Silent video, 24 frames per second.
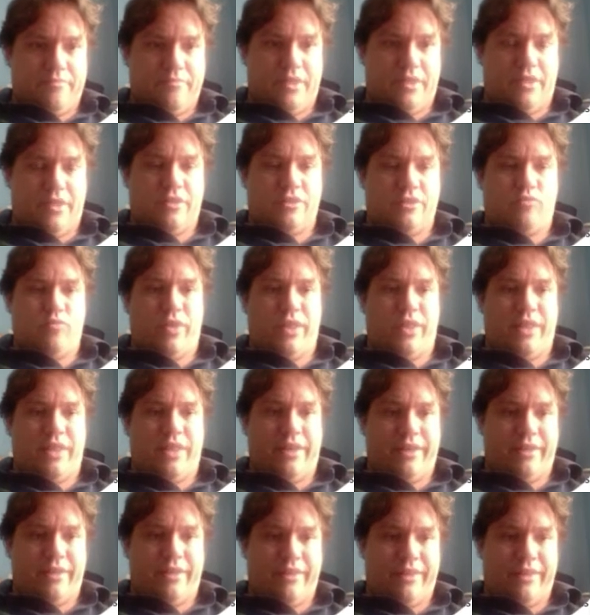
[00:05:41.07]
Because when
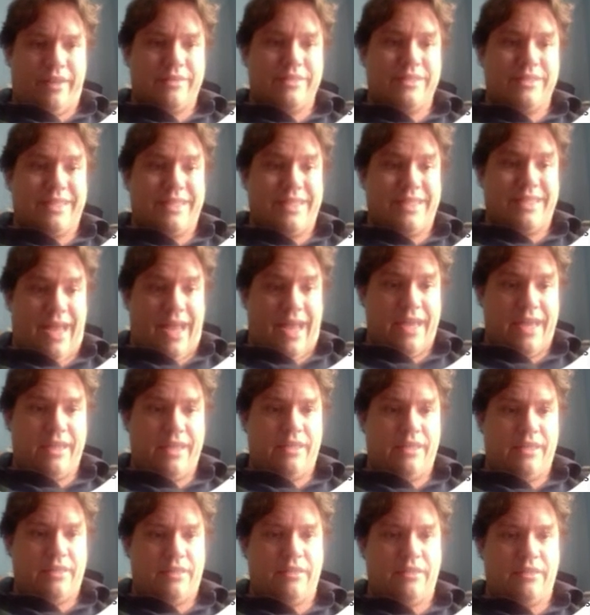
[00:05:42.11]
there's a
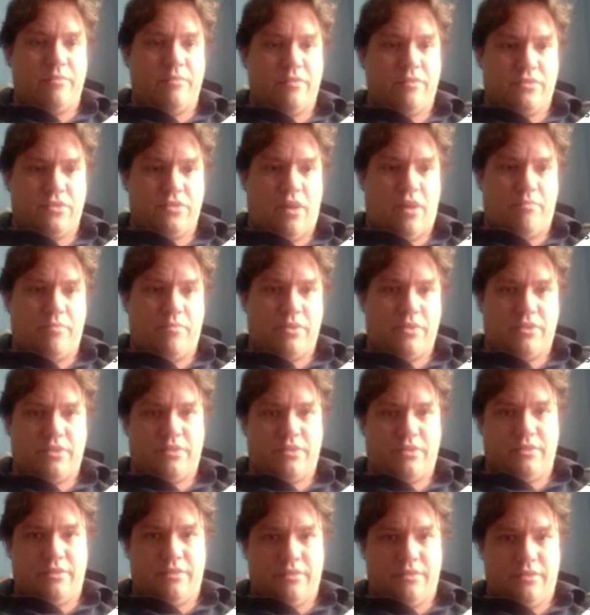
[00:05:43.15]
tie in the number of
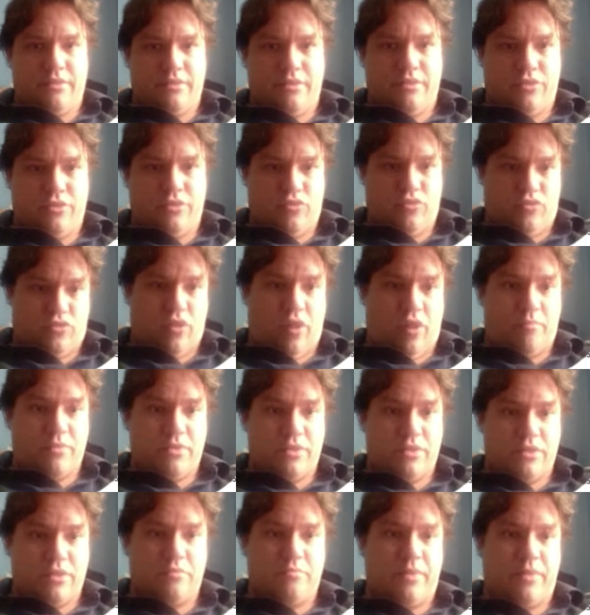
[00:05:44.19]
stoppers, two
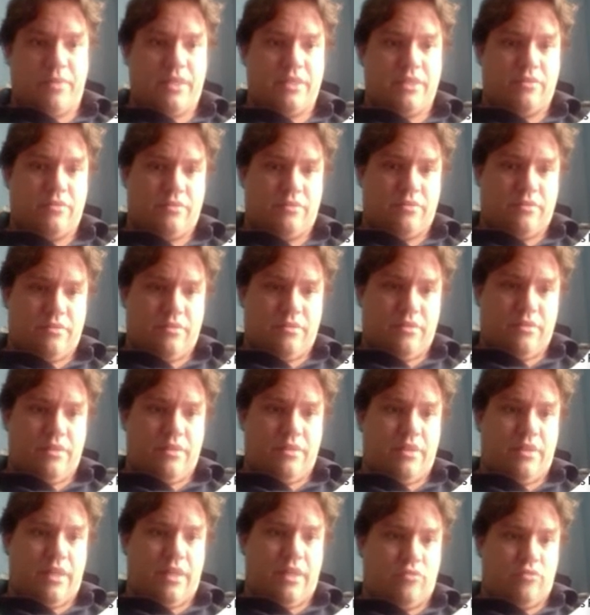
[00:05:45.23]
stoppers in spades
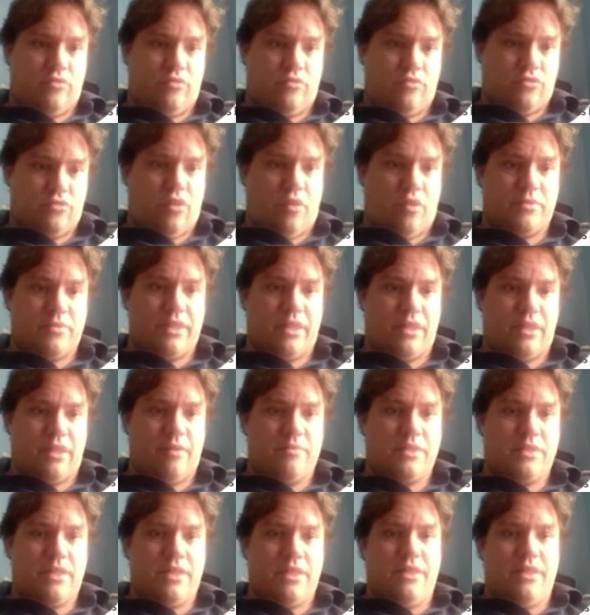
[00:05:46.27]
and two stoppers in
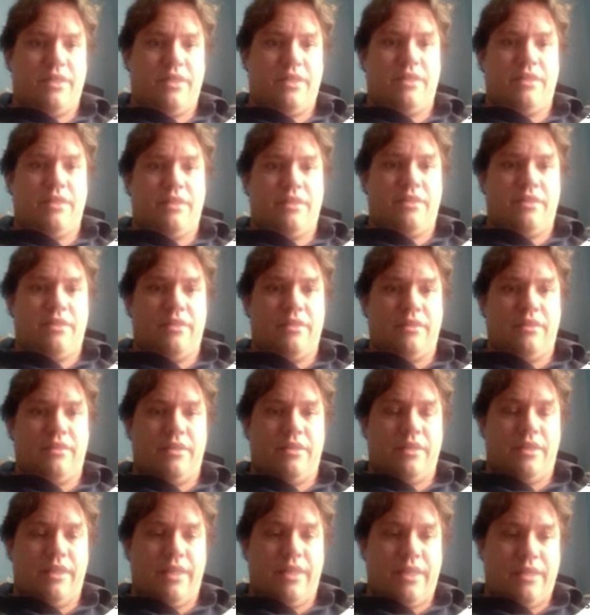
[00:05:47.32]
clubs,
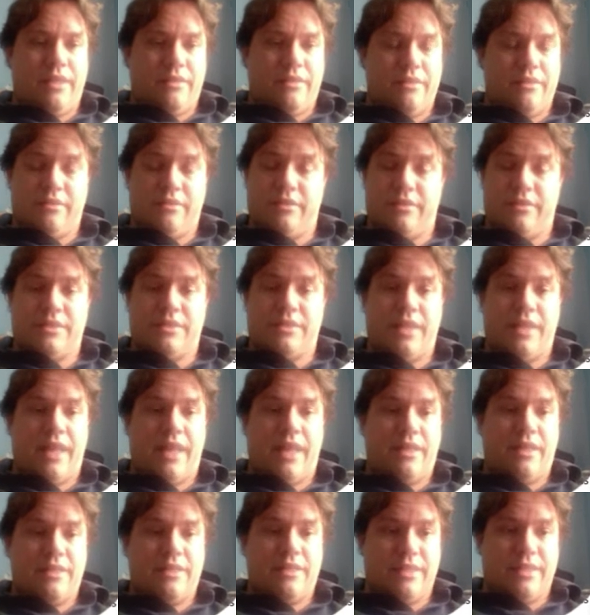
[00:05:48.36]
the
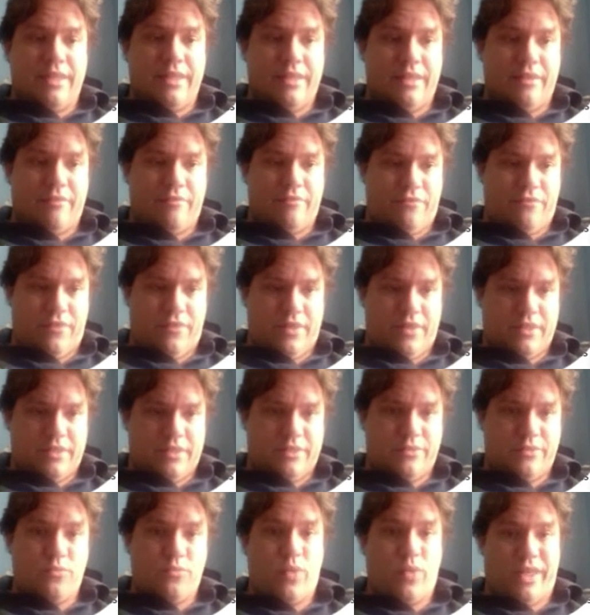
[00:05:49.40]
side that is leading
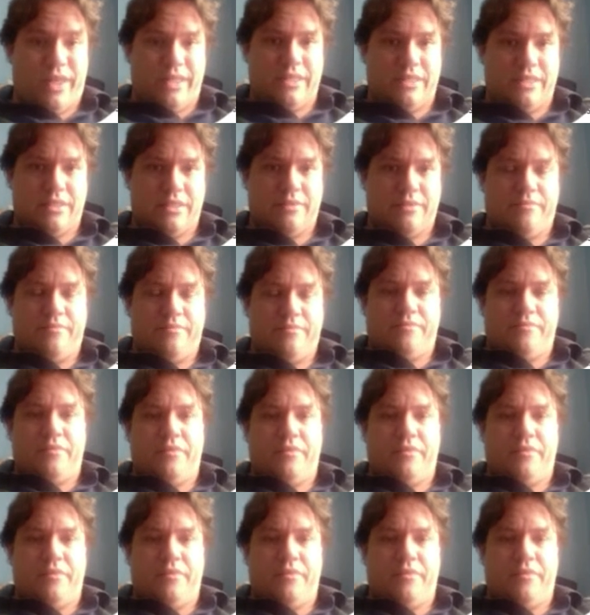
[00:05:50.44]
first wins.